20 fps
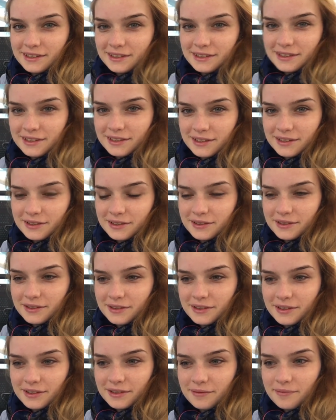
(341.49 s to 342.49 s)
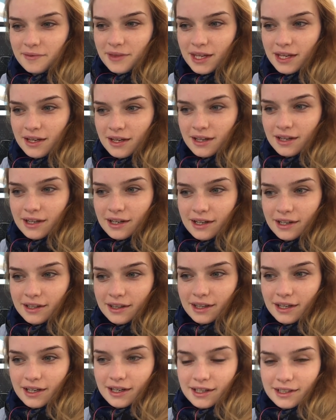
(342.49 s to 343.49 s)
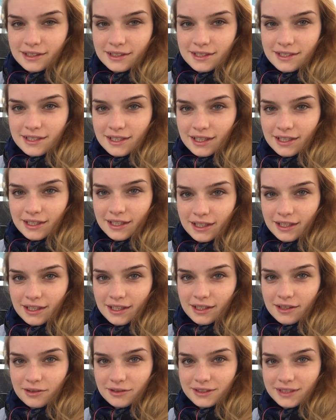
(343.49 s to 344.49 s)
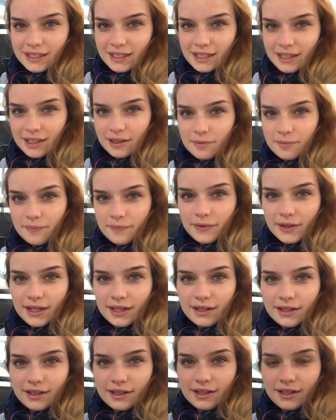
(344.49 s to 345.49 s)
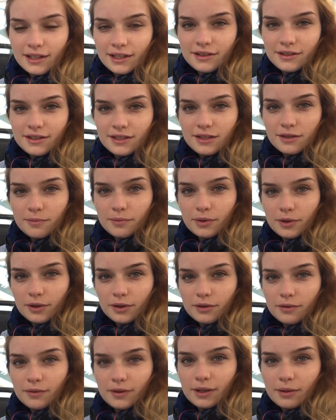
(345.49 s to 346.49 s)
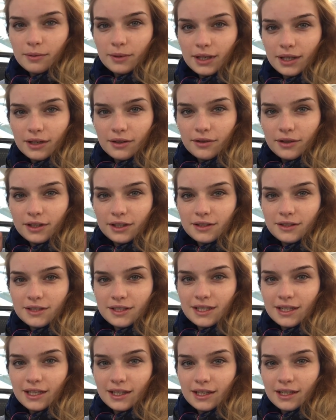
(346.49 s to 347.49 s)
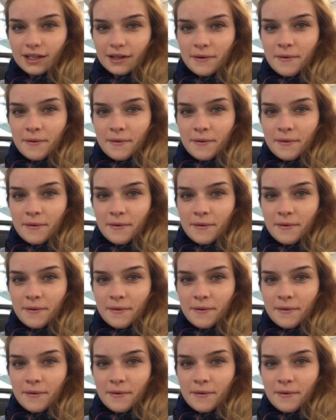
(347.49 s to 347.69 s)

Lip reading: So I think I started it on time. And here is the board where we are going to see